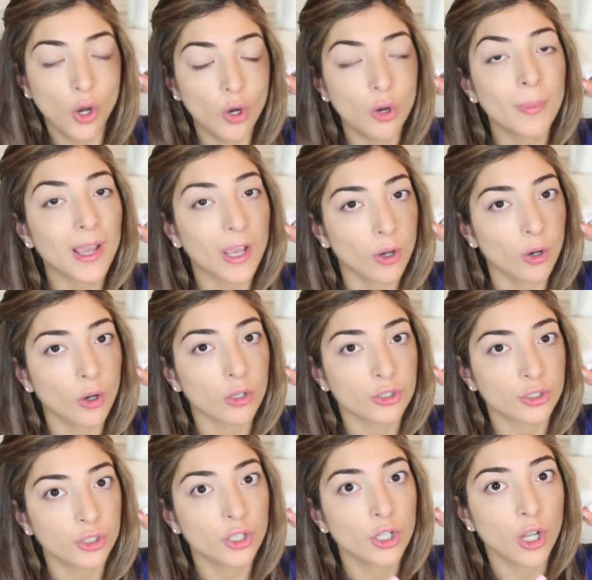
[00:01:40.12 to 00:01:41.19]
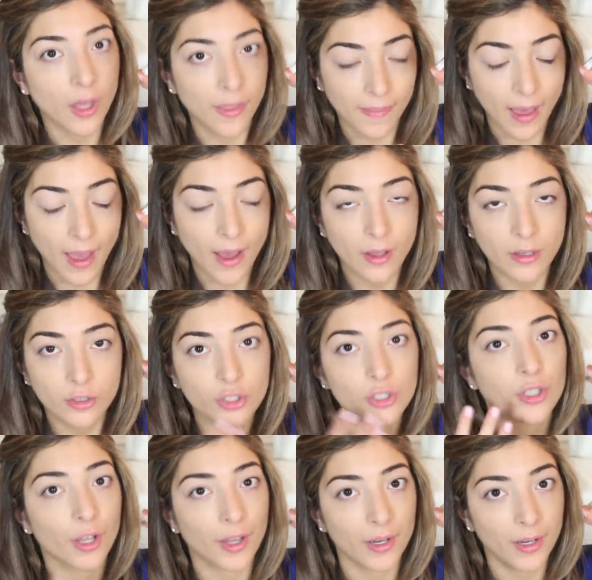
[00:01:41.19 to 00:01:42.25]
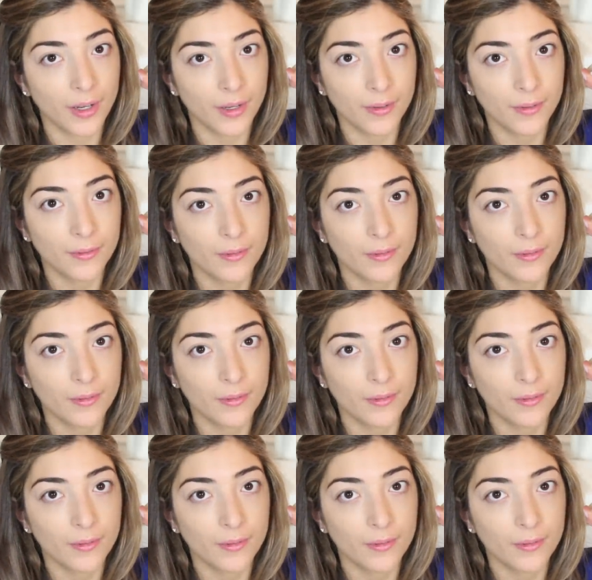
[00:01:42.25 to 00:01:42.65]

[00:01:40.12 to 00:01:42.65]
Oh my gosh, look at that. Just look at it